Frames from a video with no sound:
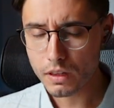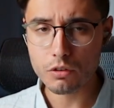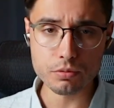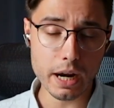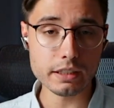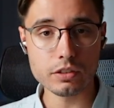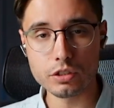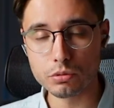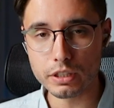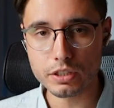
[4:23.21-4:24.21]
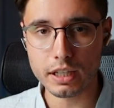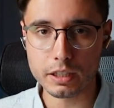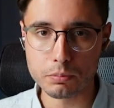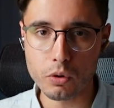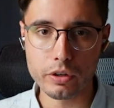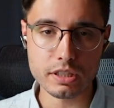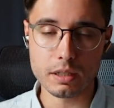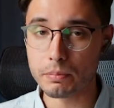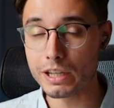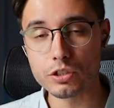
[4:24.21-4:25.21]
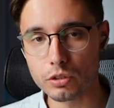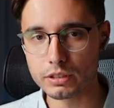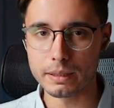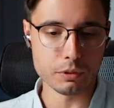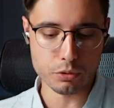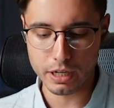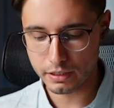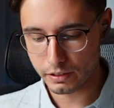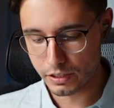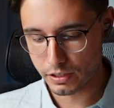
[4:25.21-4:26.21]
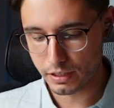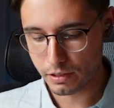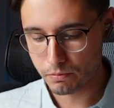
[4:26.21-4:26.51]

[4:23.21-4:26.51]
write the unique selling points and based on them create a listing.